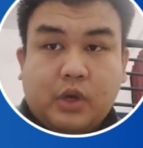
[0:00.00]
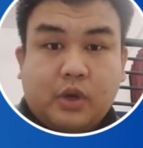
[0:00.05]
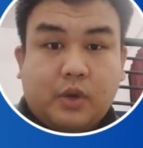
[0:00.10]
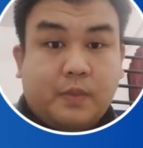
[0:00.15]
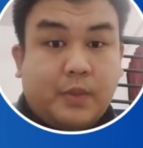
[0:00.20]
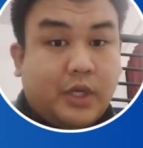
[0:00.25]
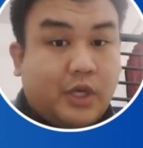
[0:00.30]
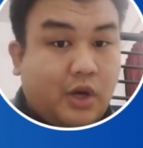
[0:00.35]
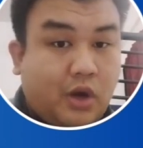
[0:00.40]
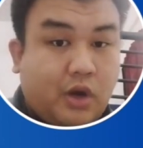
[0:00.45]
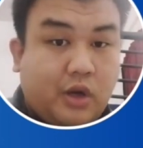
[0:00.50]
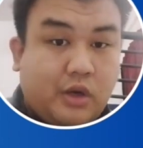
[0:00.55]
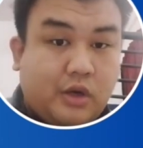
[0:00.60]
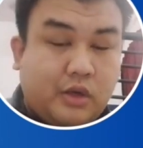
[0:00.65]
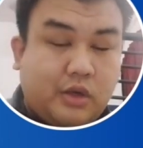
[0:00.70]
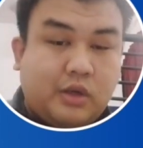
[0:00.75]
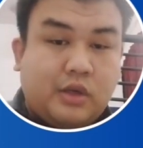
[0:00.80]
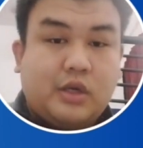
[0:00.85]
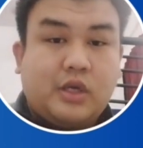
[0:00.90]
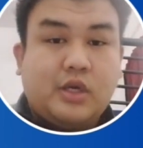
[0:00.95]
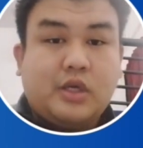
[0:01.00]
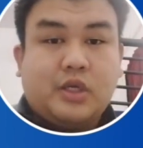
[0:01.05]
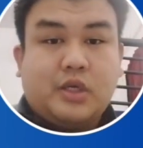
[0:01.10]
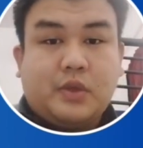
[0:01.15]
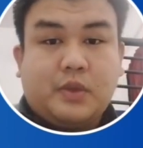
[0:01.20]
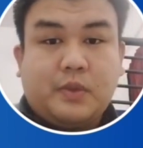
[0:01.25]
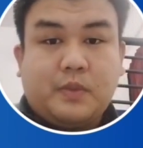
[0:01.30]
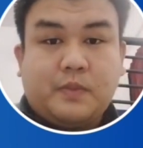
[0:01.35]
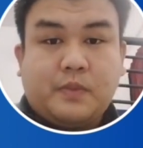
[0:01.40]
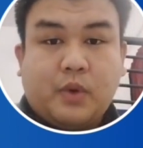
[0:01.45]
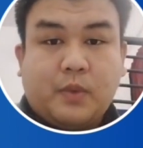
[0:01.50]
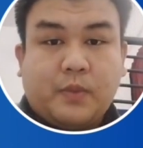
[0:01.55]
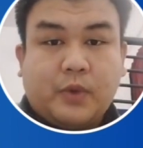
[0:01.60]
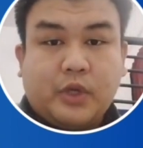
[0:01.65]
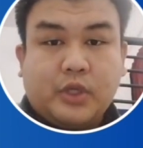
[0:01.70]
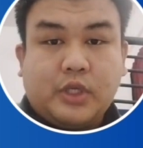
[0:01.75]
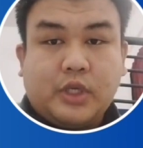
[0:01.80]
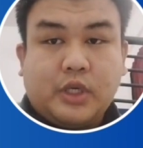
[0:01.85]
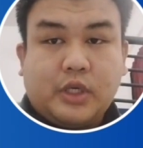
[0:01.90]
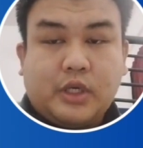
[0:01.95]
because this
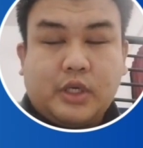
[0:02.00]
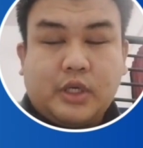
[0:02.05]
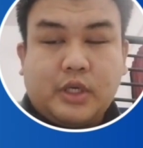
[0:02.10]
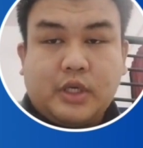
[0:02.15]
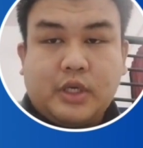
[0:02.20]
proposed